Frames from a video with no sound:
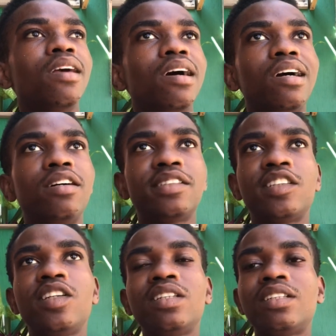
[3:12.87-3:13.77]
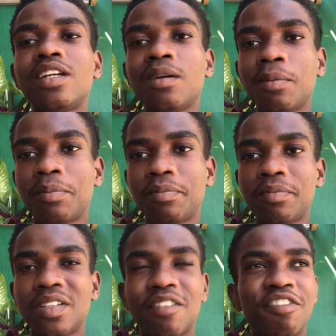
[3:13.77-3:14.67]
Also, you could tell
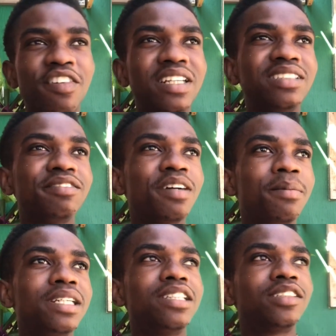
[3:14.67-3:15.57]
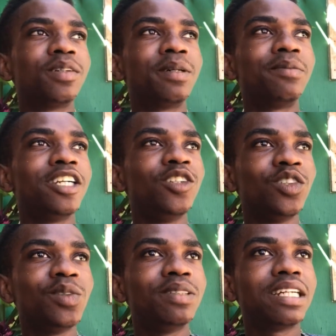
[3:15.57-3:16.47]
your friends, family, and so about my
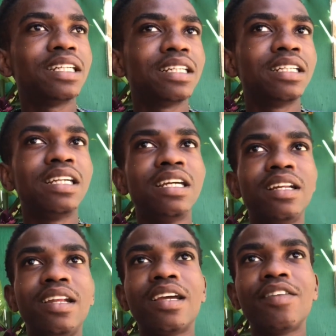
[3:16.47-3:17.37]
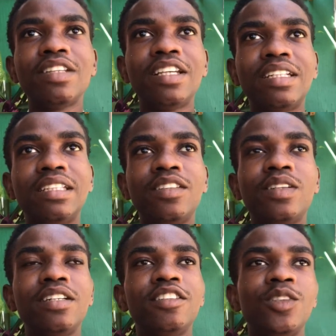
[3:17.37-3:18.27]
YouTube channel. Like, everything I tell you
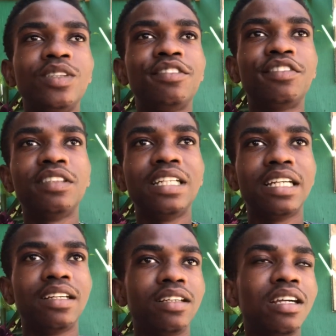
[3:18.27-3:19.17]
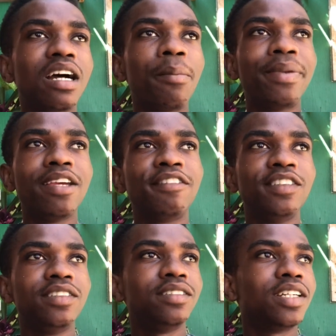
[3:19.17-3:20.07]
guys to do is free. Like, you ain't gotta pay
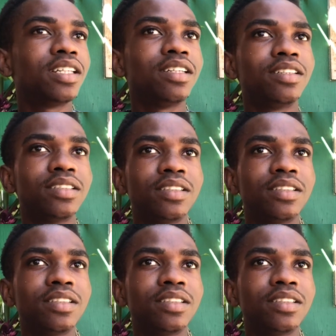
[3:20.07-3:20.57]
for doing nothing, right?